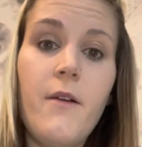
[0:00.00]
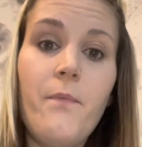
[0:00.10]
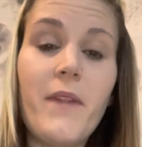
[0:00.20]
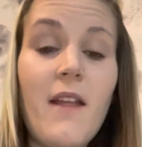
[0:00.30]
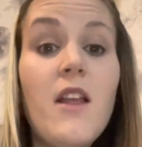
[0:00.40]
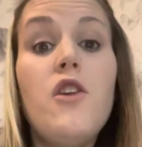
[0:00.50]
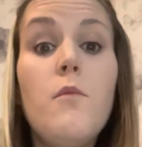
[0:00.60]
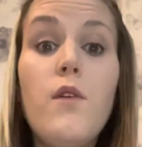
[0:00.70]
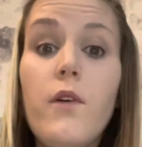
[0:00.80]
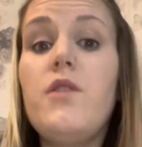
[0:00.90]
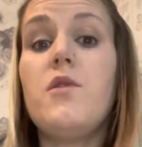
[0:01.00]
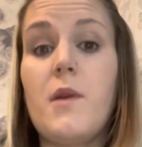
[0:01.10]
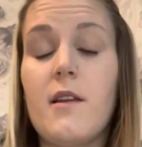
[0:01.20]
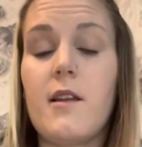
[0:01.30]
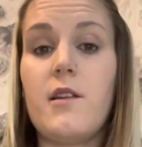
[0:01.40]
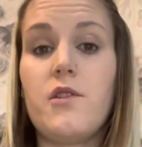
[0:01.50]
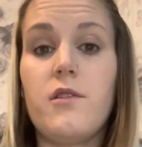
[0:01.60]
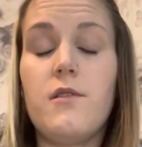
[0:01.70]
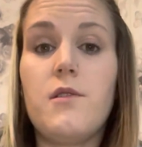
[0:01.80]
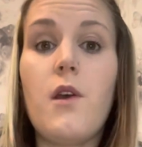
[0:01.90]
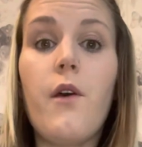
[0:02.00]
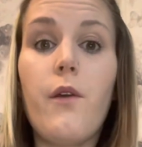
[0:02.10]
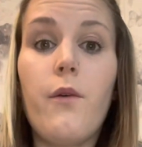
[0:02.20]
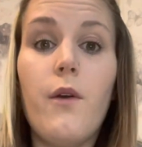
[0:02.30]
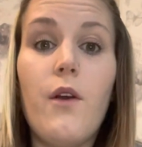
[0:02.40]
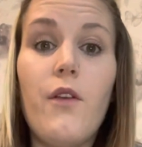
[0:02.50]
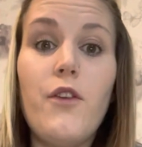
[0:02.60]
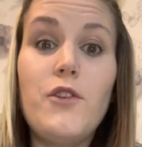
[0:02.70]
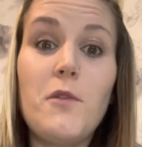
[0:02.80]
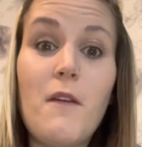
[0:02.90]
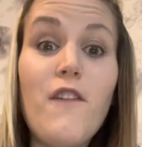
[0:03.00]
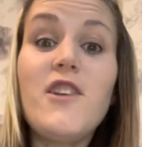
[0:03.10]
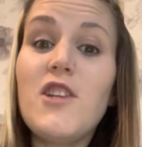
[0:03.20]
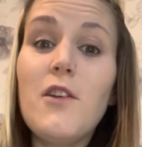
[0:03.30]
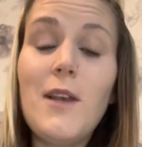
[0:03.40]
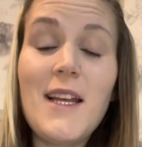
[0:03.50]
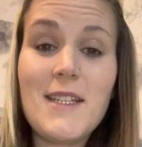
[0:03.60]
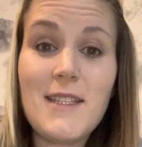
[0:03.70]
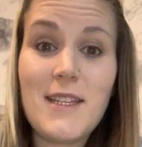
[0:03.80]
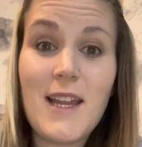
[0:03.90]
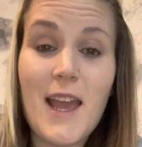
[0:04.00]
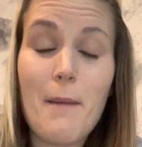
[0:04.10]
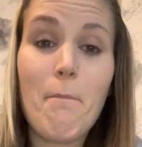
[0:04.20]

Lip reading: And then you move on to English. So you should be finishing your letters today.